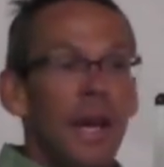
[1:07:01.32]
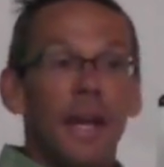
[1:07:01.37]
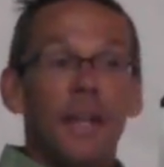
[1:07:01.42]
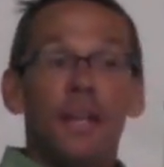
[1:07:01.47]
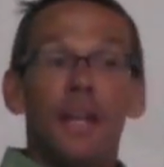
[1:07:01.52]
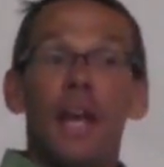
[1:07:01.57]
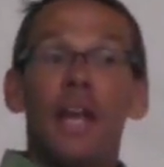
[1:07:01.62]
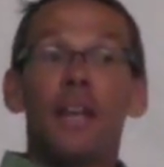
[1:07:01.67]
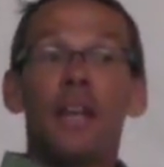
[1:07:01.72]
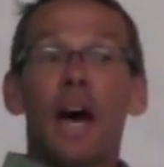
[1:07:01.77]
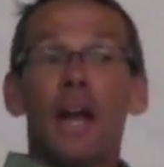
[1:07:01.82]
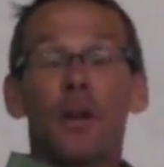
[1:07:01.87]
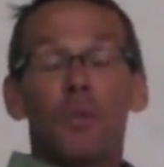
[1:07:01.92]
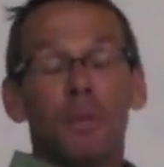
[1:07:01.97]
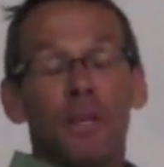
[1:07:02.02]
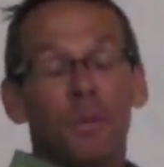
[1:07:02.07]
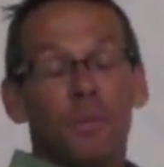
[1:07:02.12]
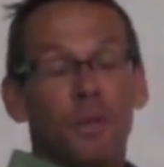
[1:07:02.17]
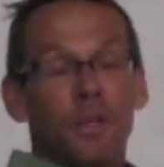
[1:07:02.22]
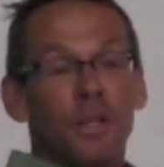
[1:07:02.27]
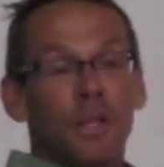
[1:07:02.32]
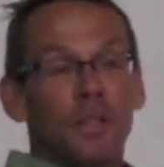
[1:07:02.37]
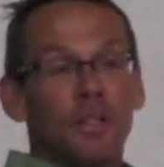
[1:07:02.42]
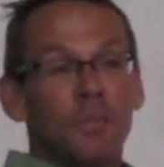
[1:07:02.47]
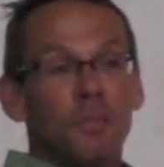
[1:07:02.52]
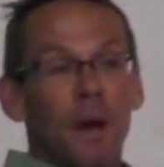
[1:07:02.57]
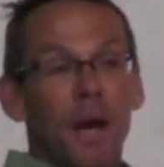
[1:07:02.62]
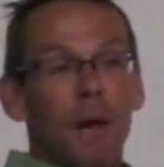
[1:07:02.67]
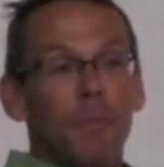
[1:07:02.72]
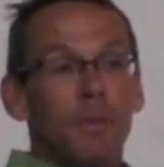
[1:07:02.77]
and and I don't mean to put you on the
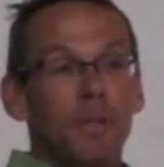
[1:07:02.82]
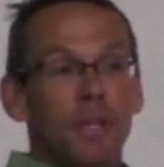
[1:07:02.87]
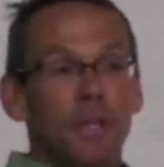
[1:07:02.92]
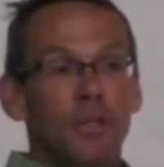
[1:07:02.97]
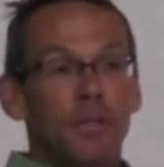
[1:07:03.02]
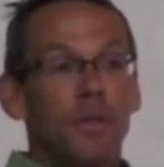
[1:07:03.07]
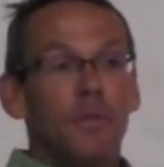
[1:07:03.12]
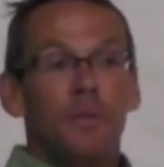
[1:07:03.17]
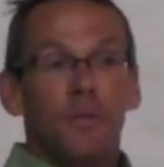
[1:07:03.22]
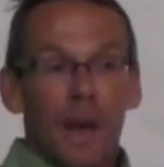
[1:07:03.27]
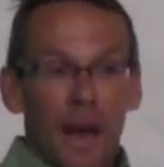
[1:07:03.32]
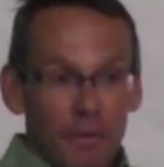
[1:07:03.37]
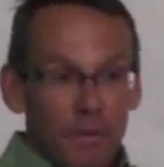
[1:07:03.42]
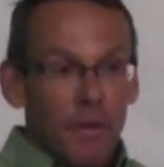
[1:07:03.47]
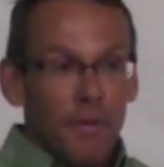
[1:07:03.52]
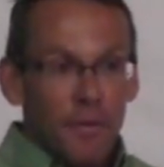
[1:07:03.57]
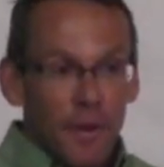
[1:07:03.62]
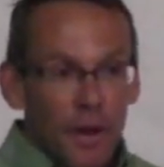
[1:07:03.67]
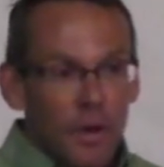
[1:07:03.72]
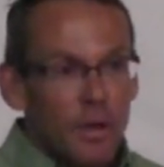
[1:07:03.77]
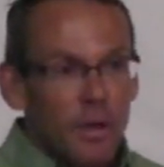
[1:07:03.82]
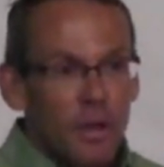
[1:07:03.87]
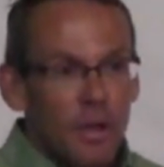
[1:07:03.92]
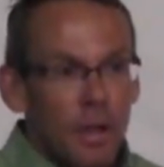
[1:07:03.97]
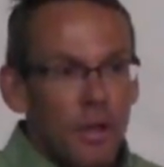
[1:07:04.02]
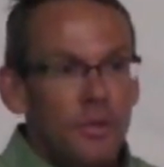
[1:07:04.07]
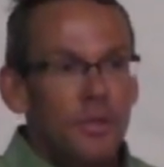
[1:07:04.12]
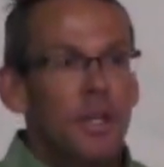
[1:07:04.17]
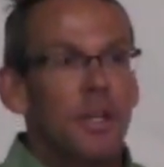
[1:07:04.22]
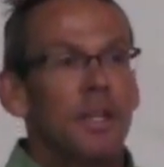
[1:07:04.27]
spot, but did you have you felt your
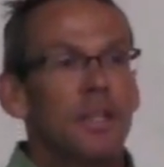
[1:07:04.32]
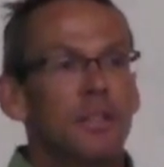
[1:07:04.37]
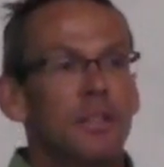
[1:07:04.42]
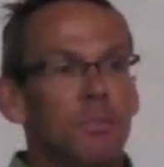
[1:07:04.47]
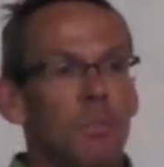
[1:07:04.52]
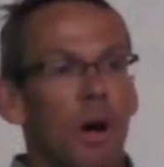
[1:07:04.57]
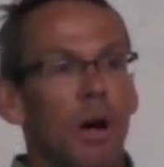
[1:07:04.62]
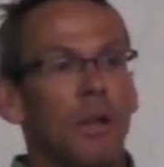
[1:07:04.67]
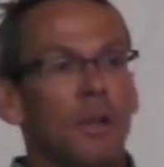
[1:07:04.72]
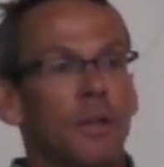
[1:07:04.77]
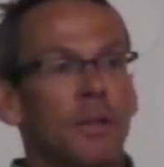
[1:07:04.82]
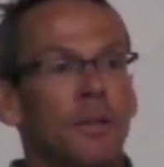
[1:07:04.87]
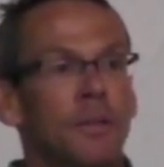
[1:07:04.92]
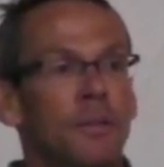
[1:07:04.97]
clothes getting smaller?